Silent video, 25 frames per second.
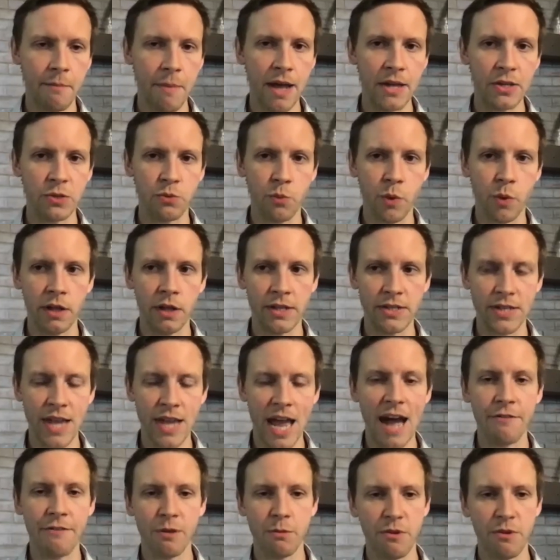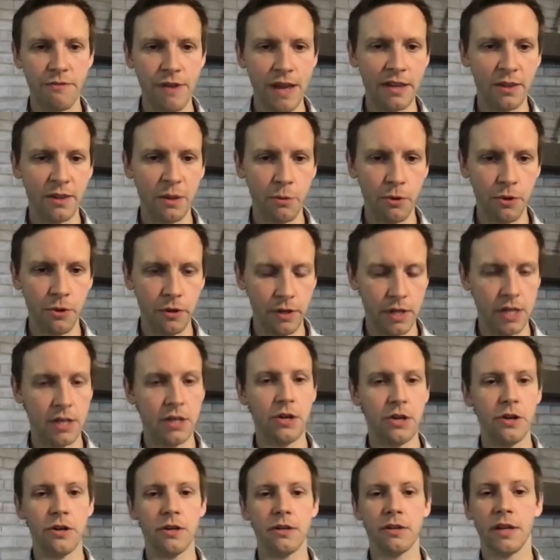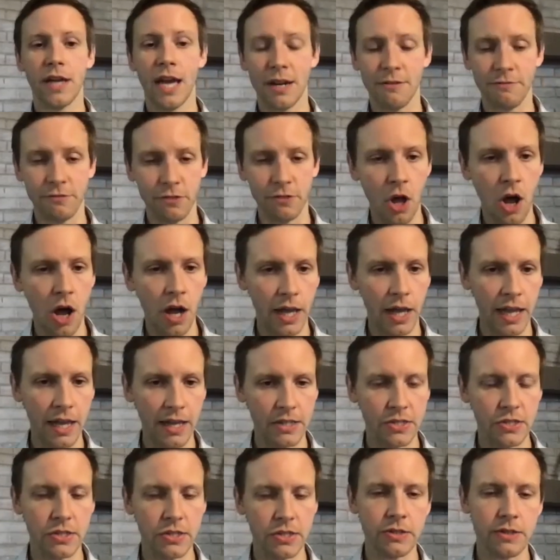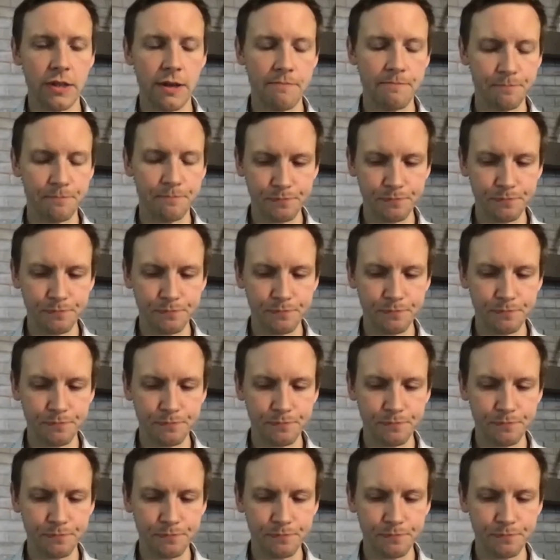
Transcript: as well as have them available in your kind of logging system.